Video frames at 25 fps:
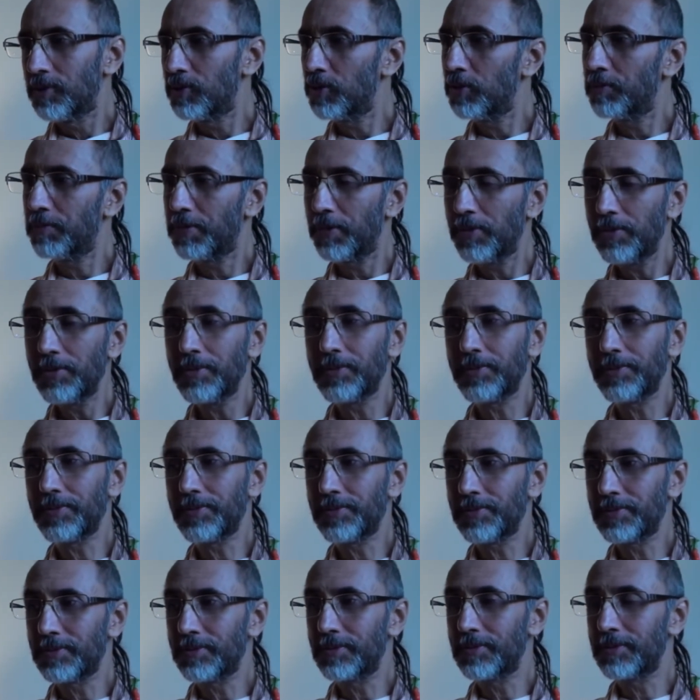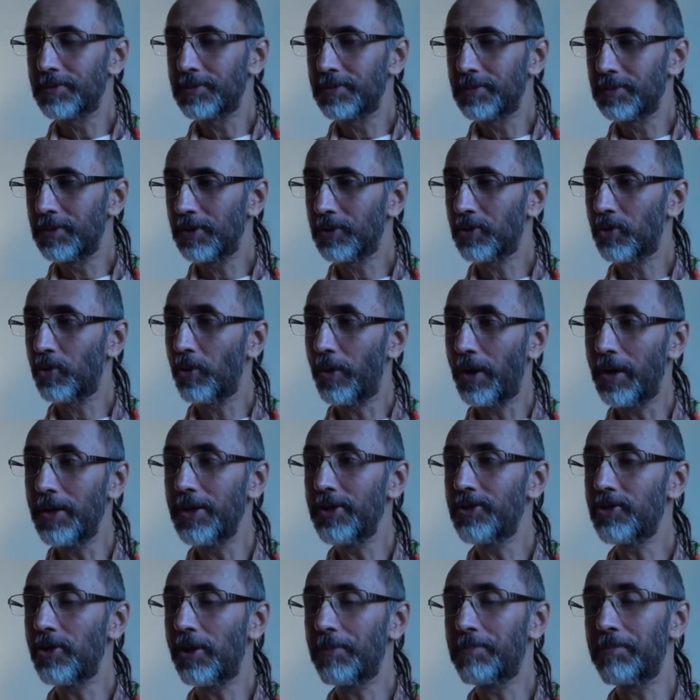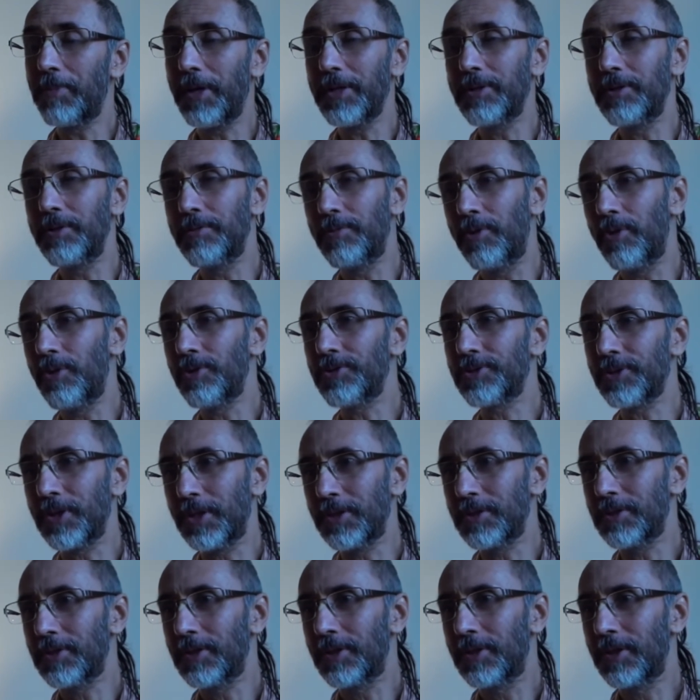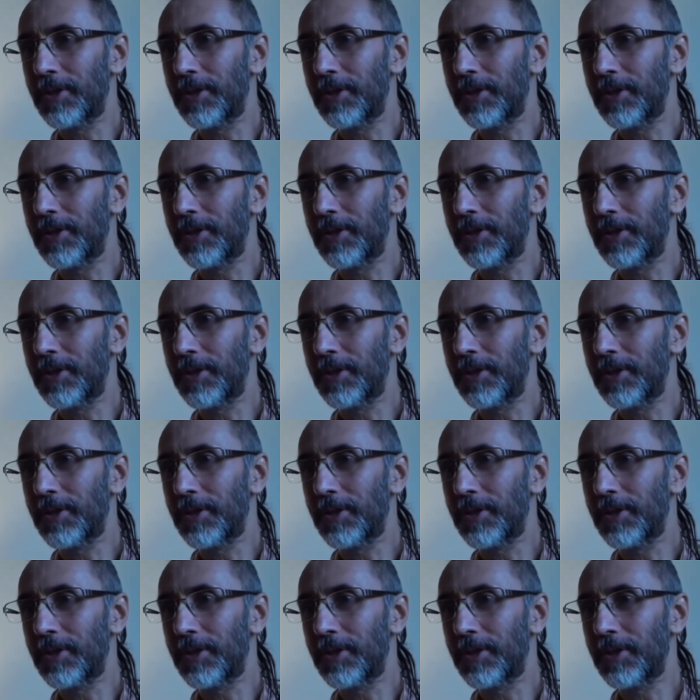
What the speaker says: to prove the quality of my devotion,